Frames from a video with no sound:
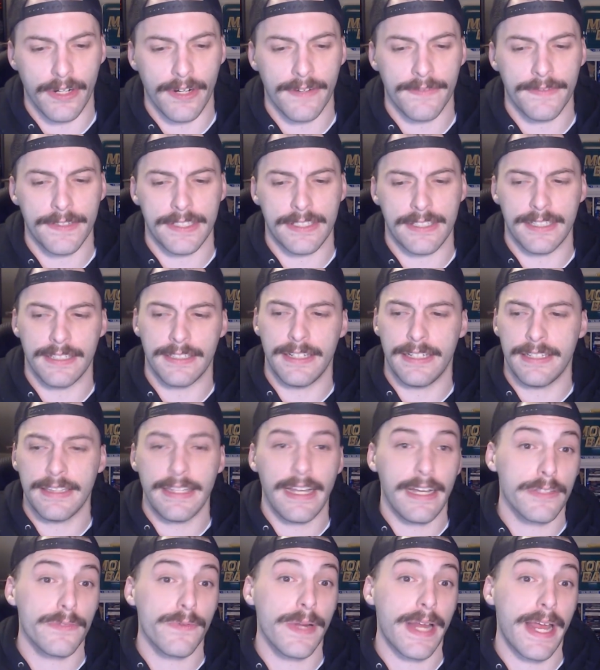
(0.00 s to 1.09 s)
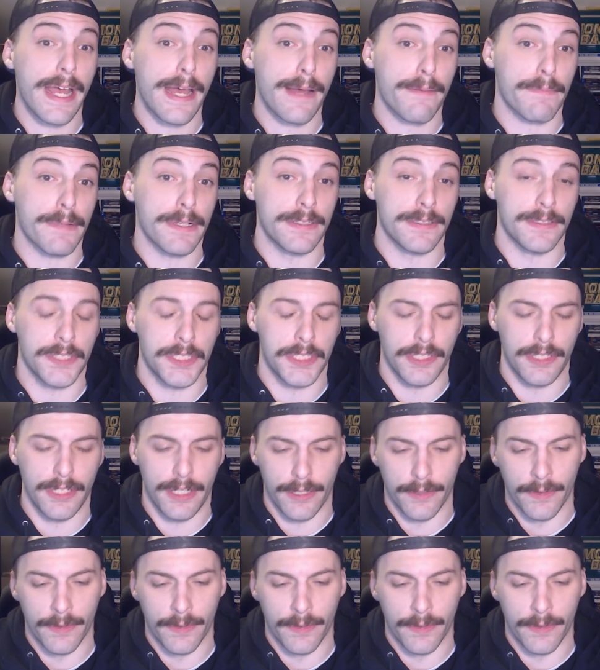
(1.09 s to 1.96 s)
Arvidsson, and that's what happens.